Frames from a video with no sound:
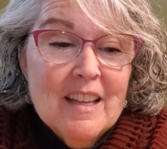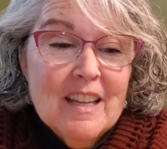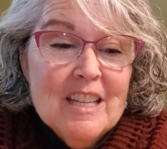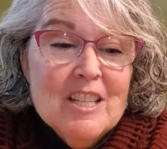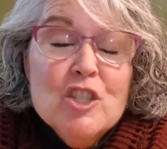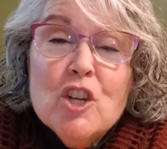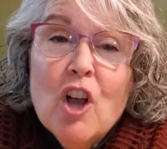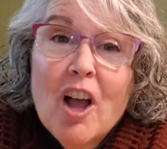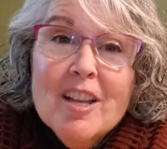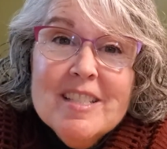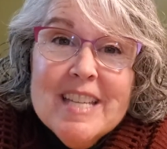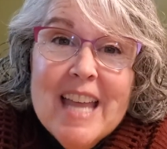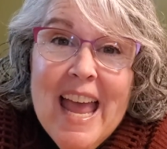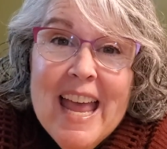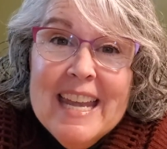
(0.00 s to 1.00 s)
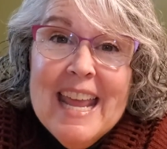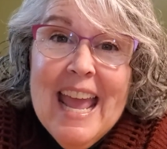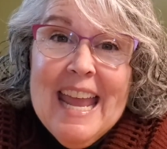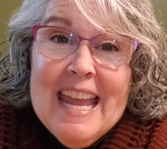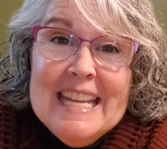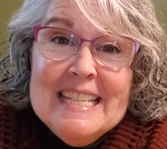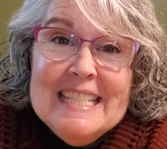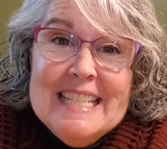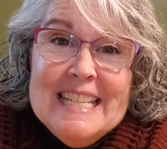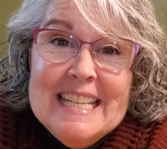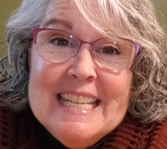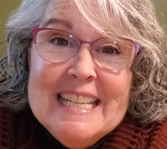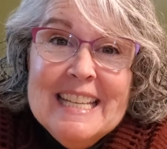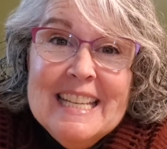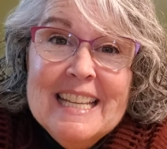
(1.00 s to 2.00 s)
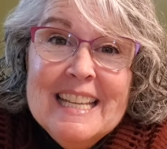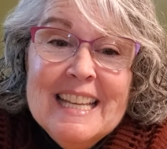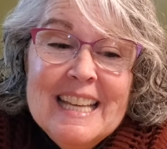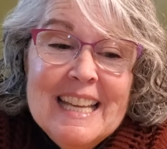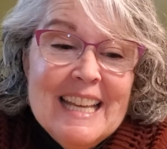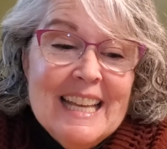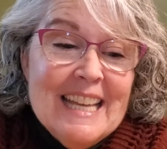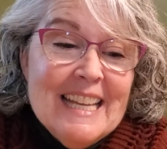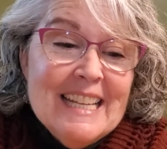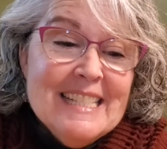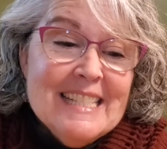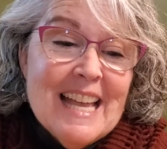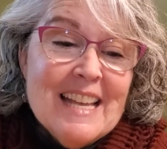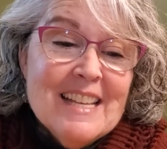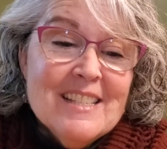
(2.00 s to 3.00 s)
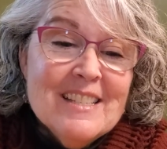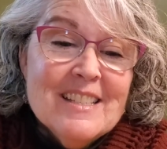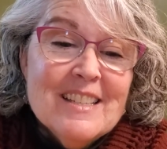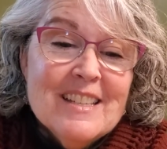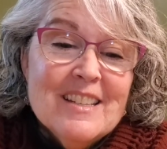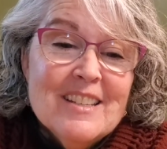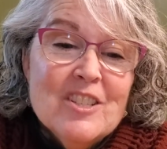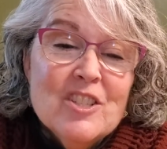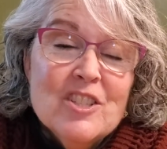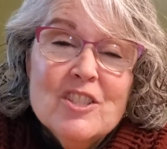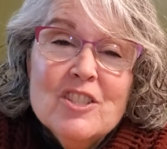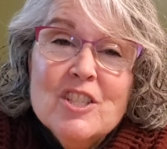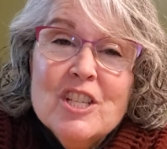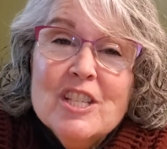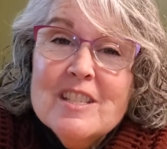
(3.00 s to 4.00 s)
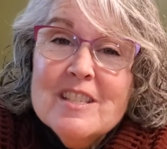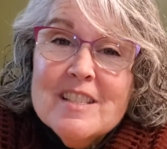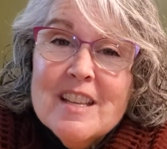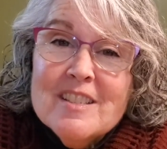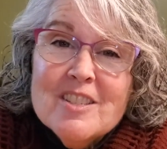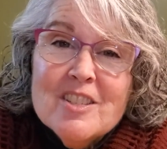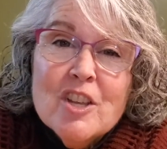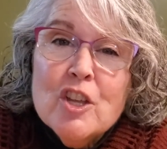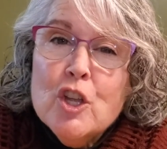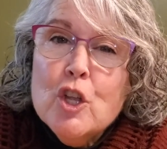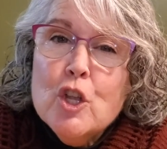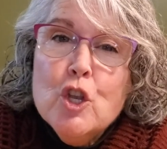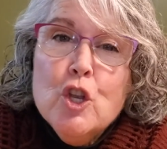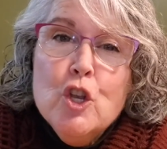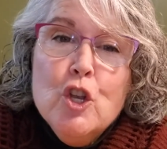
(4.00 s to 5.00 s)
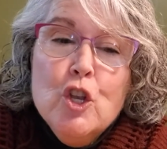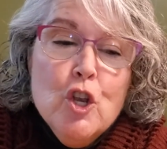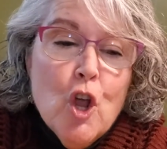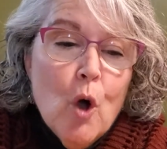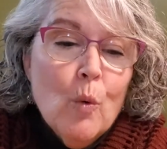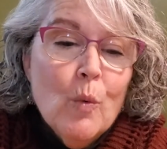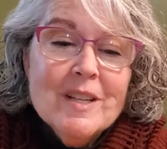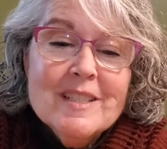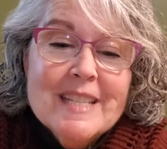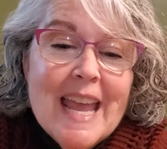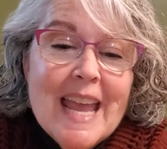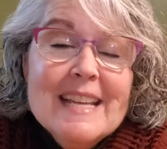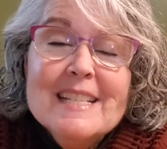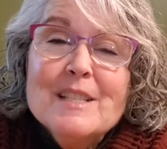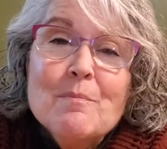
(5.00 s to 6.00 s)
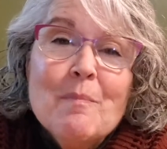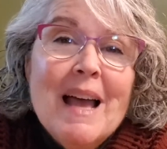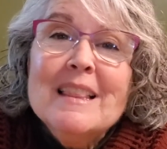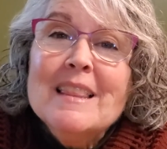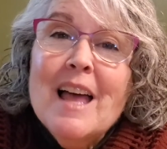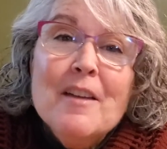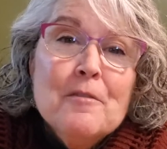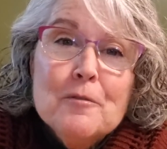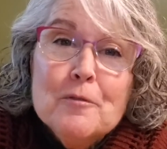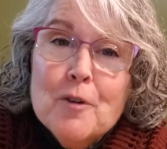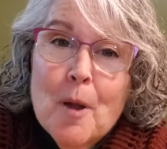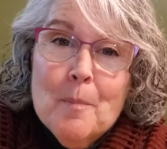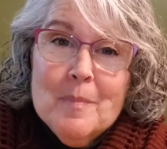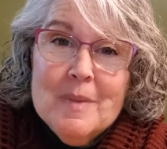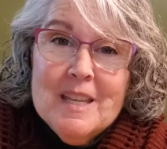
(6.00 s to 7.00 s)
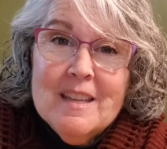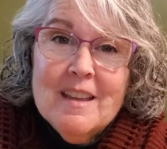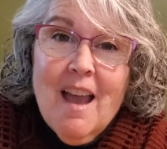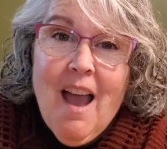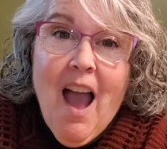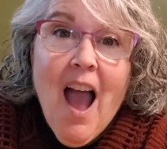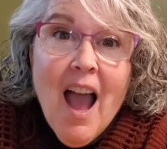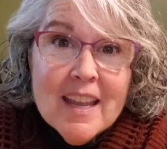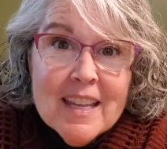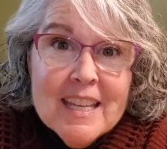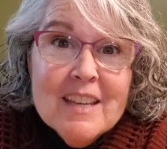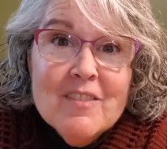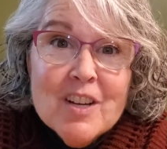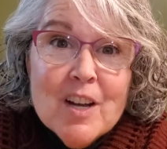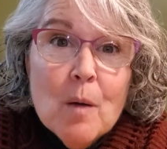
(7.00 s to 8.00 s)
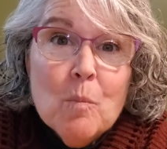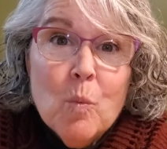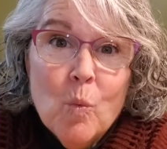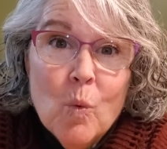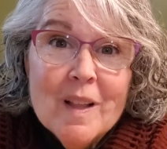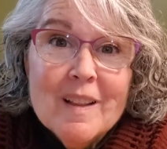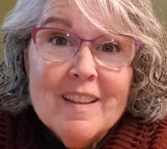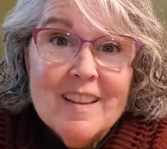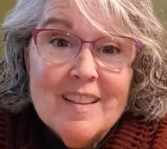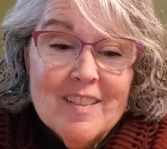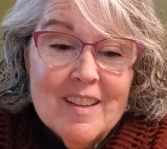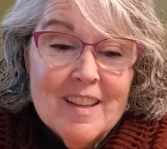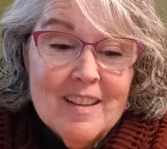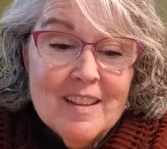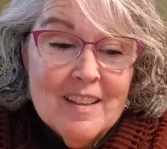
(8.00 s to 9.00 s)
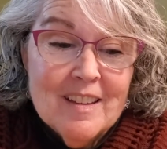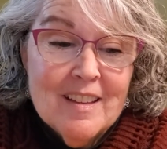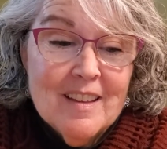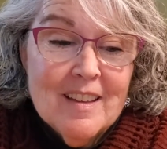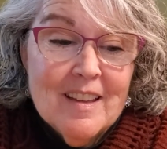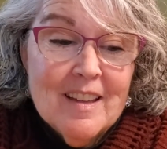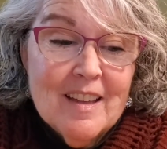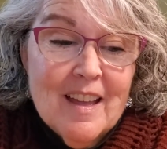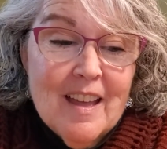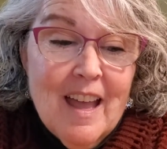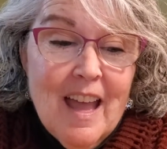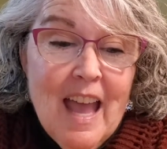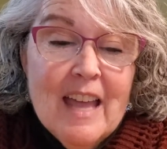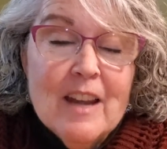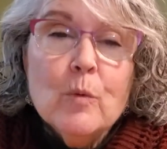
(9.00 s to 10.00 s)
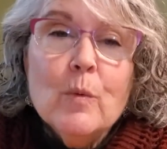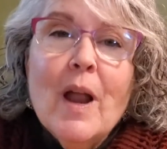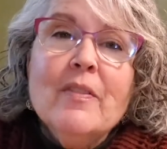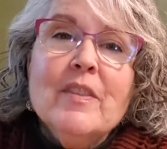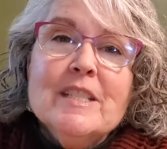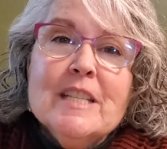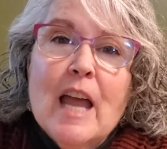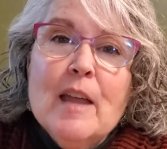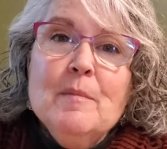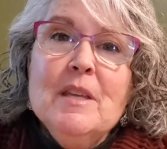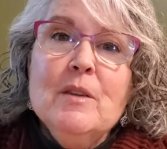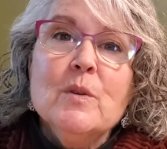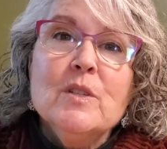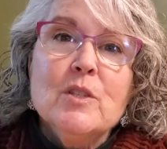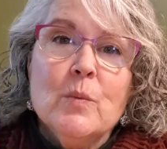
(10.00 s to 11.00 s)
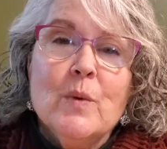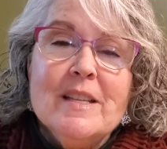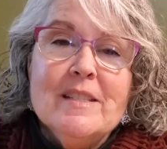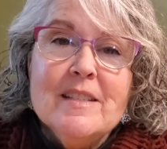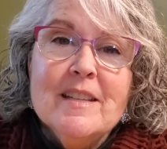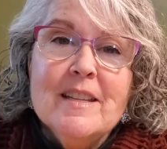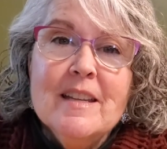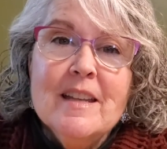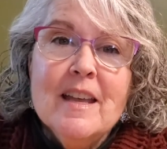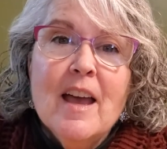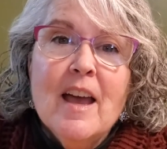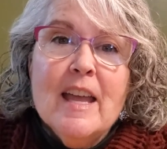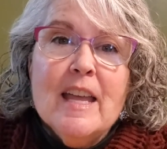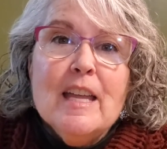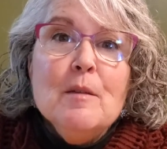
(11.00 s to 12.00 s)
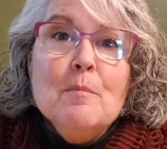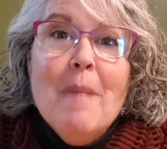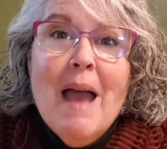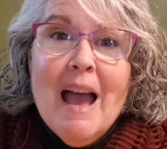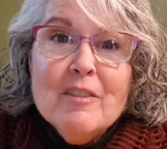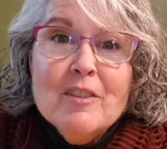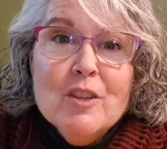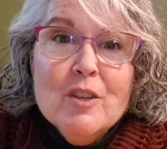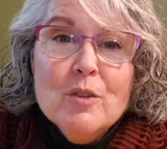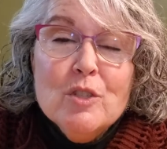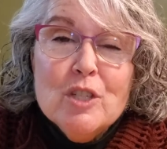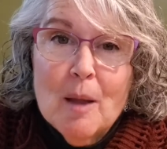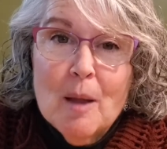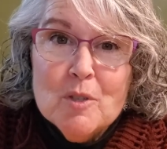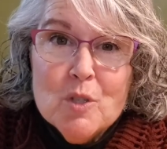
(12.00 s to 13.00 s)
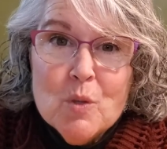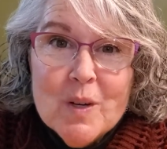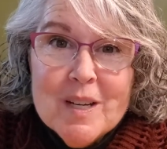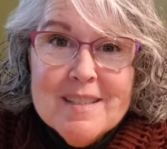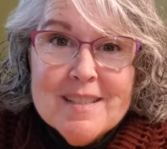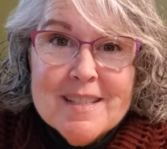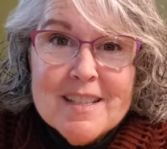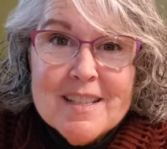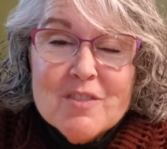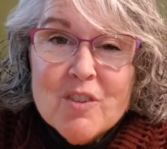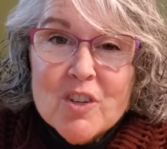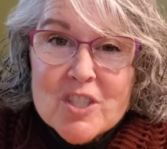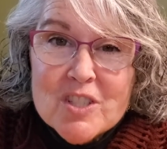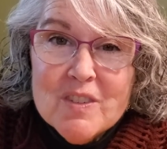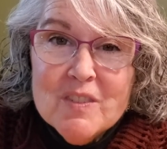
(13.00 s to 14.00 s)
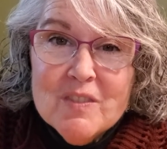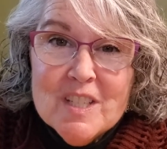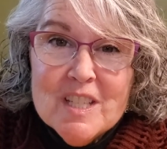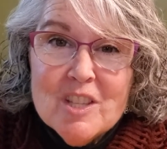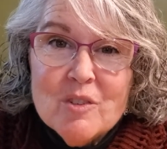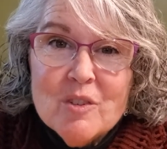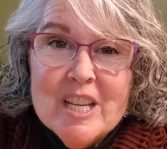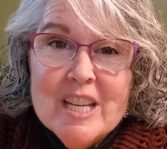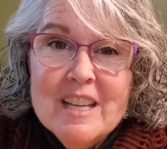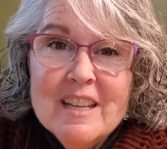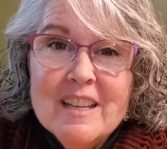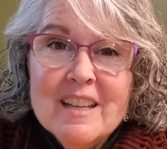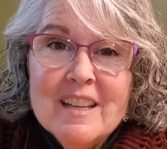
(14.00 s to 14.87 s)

In John 10 18, it says, Jesus says, No one takes my life from me. I give it up willingly. And around the time he was arrested, Matthew chapter 26, verse 53,